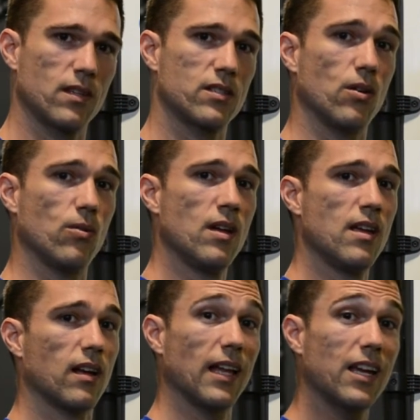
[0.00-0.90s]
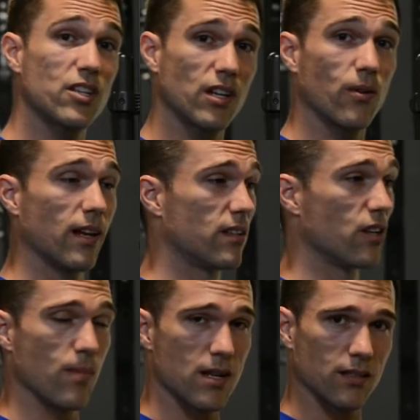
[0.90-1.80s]
So glycogen going into
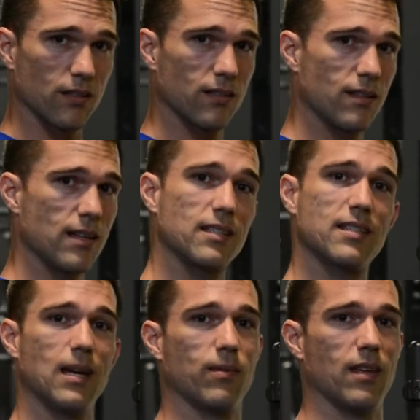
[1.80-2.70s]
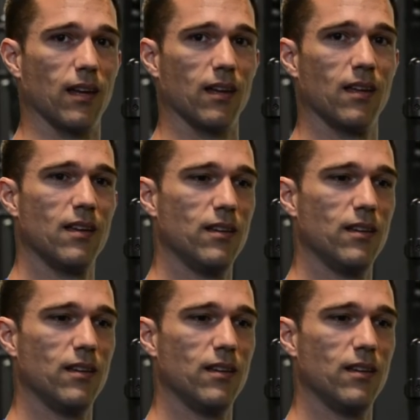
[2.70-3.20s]
your muscle is the same thing.